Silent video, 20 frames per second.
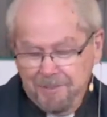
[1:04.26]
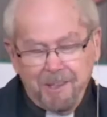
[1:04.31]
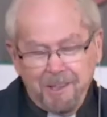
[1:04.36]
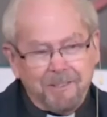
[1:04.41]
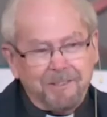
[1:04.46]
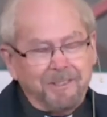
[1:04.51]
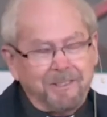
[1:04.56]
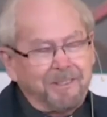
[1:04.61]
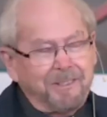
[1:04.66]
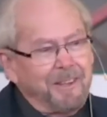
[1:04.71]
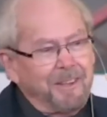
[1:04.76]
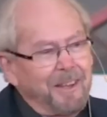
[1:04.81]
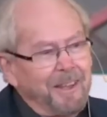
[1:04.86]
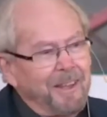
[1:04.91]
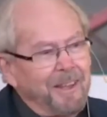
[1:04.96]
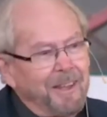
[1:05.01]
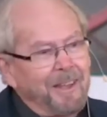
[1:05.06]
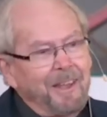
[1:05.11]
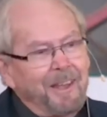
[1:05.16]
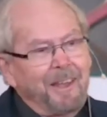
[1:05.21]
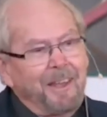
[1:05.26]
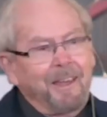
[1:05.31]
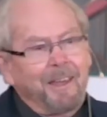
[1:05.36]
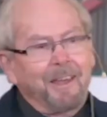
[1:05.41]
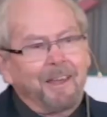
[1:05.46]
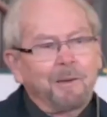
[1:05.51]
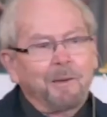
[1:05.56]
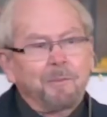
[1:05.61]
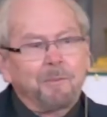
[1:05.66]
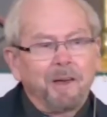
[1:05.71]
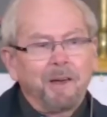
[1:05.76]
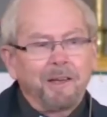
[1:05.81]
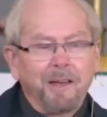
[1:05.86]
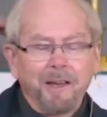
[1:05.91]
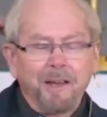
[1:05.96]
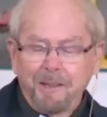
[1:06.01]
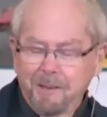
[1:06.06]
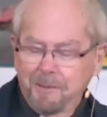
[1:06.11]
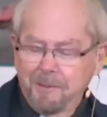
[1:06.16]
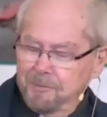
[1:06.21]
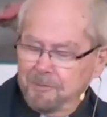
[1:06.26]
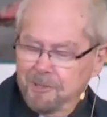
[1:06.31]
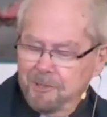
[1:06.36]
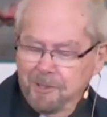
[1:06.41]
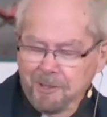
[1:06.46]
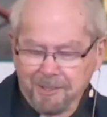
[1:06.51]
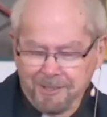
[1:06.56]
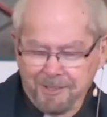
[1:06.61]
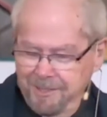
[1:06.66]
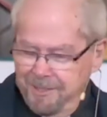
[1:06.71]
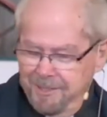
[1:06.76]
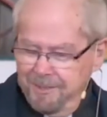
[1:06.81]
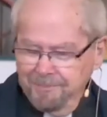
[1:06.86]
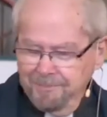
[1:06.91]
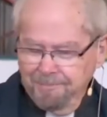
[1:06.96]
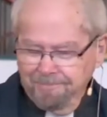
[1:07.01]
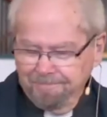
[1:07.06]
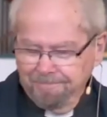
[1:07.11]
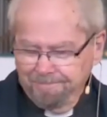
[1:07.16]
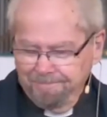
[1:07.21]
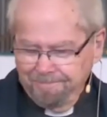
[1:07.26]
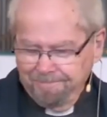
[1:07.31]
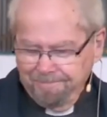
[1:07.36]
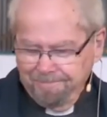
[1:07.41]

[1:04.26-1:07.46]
to myself, that's my kind of church.